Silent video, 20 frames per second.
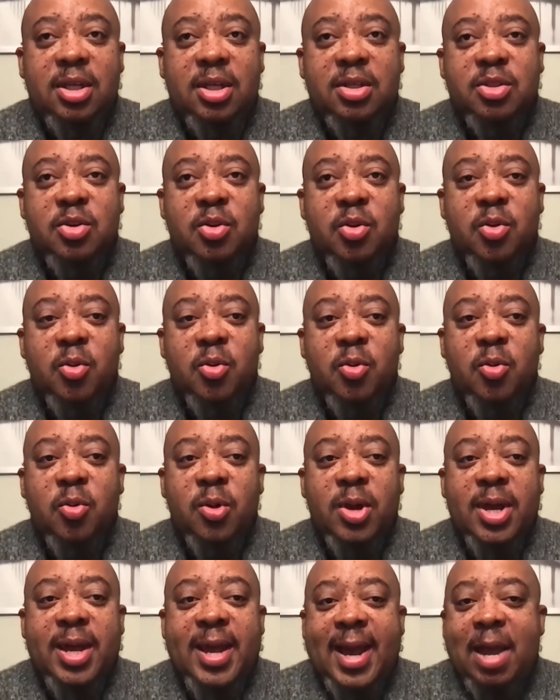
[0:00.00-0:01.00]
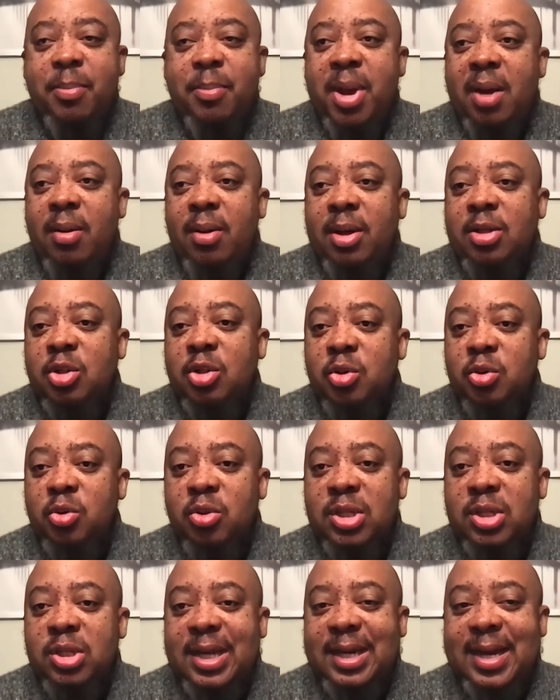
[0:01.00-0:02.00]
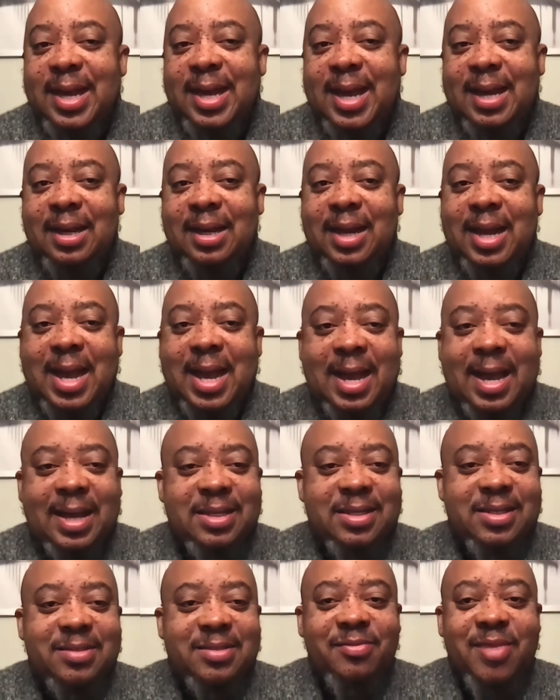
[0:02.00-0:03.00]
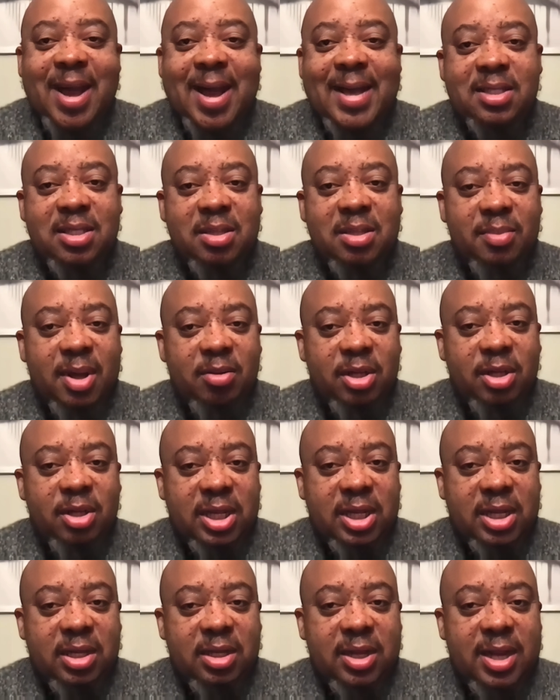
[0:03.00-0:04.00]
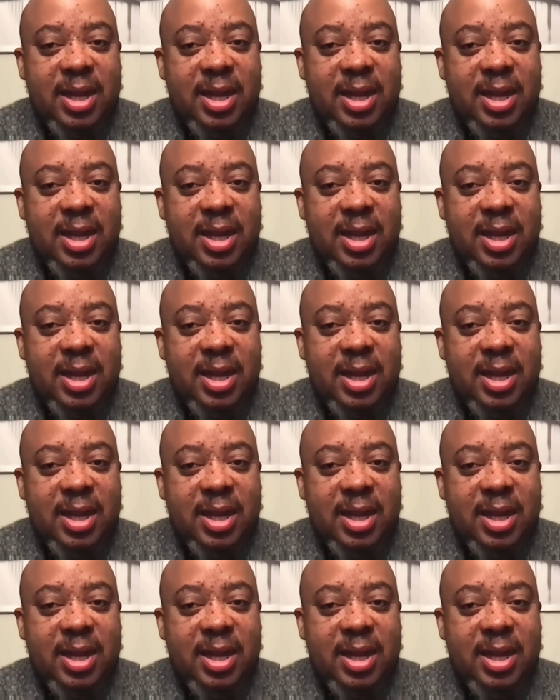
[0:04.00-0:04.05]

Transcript: So AI-powered tools can analyze vast amount of data,